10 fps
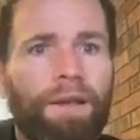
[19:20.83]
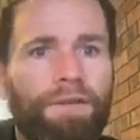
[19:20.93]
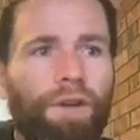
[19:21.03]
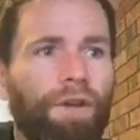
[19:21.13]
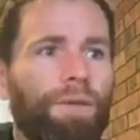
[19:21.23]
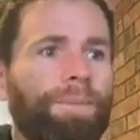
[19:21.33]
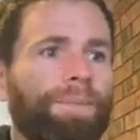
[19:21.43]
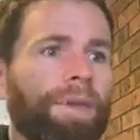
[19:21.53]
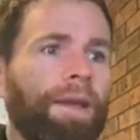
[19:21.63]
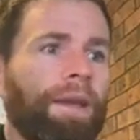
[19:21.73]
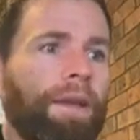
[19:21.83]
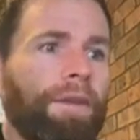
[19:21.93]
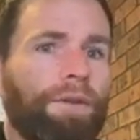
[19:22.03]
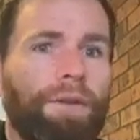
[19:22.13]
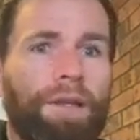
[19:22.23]
So
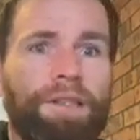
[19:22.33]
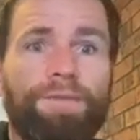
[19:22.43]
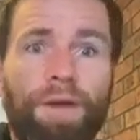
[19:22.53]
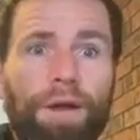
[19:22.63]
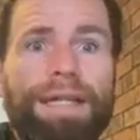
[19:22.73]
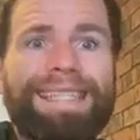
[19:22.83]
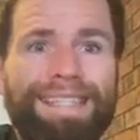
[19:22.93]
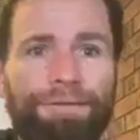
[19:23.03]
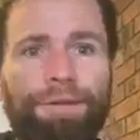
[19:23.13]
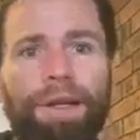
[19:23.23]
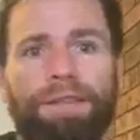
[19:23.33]
it's very different.